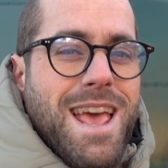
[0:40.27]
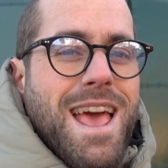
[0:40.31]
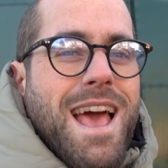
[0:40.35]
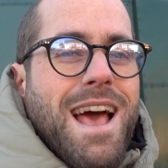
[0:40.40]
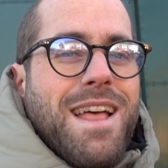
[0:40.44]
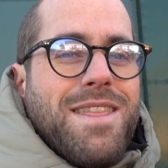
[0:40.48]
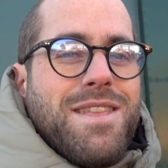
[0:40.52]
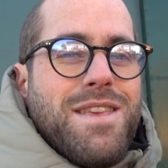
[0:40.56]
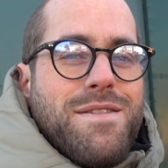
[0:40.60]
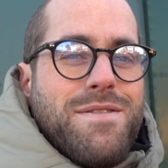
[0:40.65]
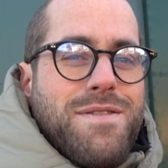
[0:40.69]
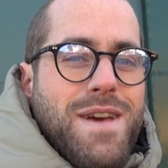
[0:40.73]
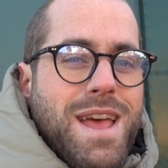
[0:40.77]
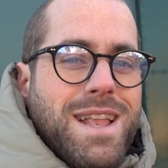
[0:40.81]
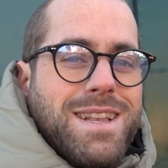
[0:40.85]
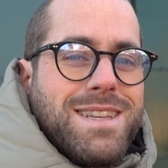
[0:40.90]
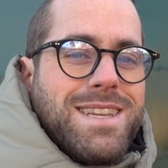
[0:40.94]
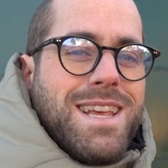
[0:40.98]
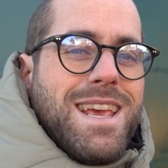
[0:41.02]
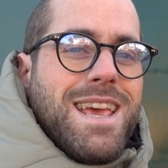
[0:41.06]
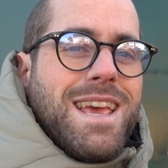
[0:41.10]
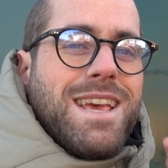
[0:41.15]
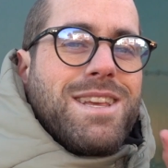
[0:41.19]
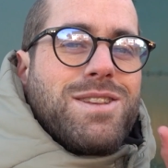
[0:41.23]
and the
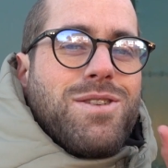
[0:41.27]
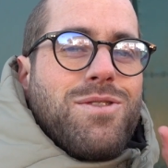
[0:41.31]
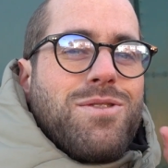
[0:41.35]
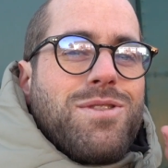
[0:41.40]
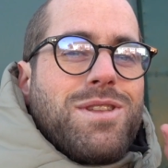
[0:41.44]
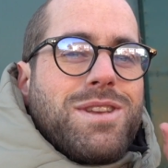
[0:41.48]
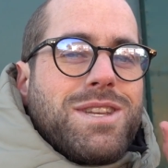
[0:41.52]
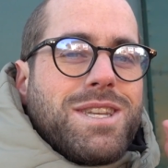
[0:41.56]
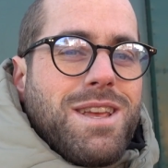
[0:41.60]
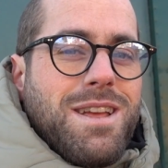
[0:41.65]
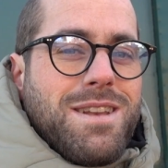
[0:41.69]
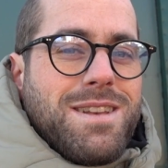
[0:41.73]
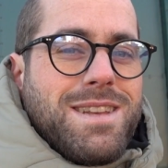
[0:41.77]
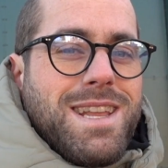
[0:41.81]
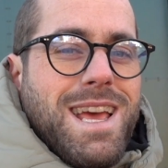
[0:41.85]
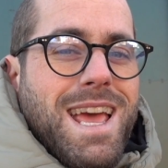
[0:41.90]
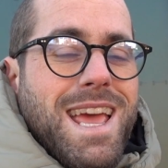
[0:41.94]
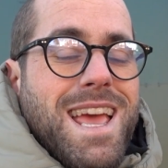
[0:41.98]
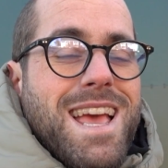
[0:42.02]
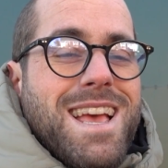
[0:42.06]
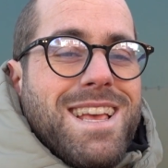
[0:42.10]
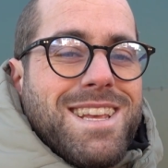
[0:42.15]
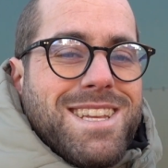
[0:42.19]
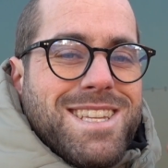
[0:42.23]
event is on the Sunday
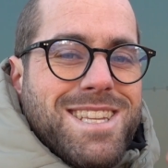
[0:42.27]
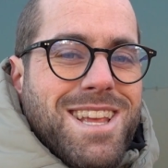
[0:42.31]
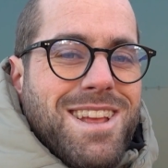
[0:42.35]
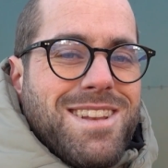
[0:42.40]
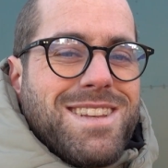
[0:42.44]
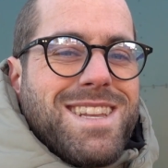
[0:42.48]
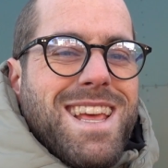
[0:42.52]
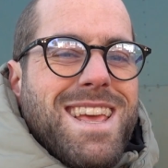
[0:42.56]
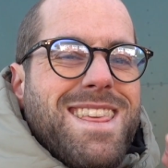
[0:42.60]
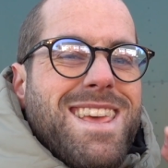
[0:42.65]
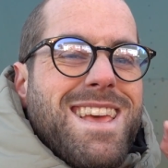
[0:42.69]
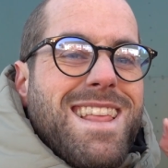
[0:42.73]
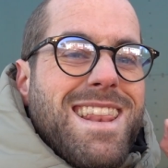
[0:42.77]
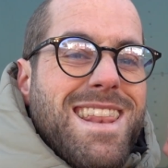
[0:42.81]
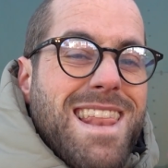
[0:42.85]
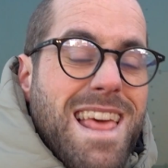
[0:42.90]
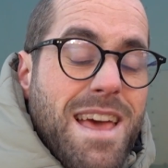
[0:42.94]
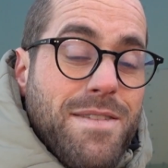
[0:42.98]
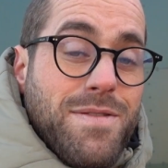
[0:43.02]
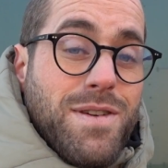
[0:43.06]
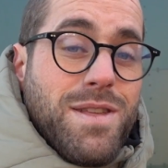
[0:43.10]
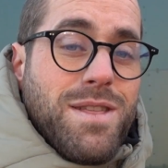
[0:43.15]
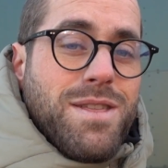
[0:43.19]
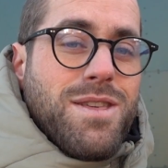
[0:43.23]
the
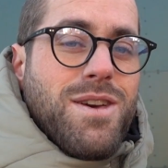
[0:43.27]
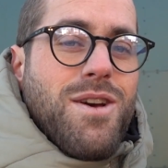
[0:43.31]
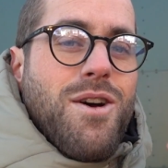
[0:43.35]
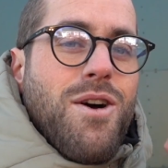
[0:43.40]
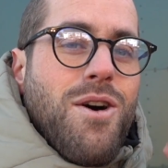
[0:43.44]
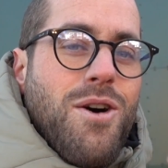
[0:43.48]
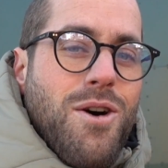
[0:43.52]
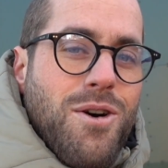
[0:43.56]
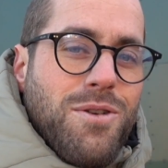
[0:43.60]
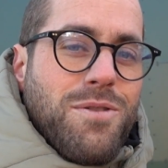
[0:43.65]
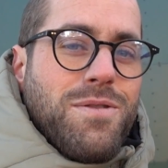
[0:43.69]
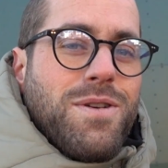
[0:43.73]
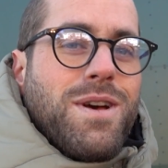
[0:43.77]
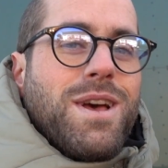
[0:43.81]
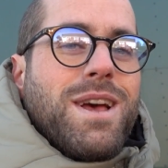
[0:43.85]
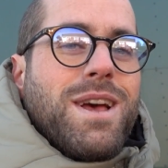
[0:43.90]
11th of